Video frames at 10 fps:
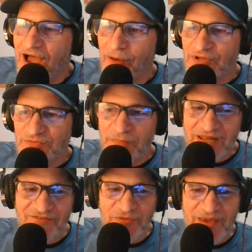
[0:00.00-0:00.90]
how much
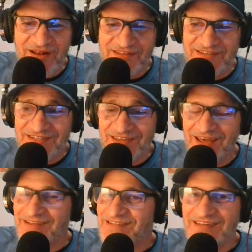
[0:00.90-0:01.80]
money have you made on this?
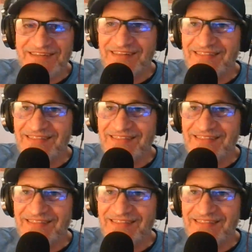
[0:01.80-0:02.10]
And I said,